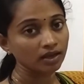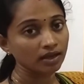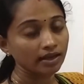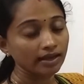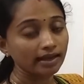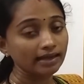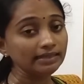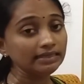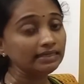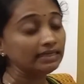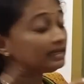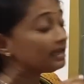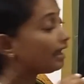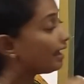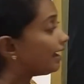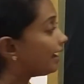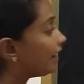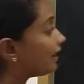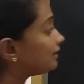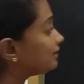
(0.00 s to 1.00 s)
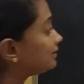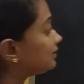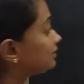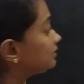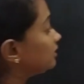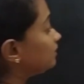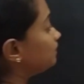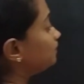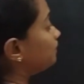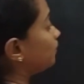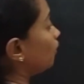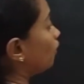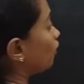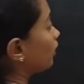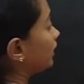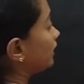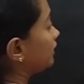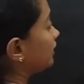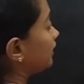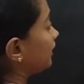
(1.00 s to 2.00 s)
And he added the
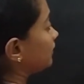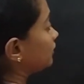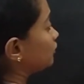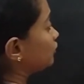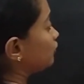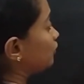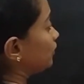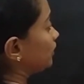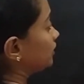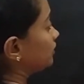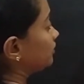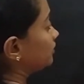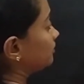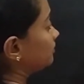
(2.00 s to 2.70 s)
pollen grains to it.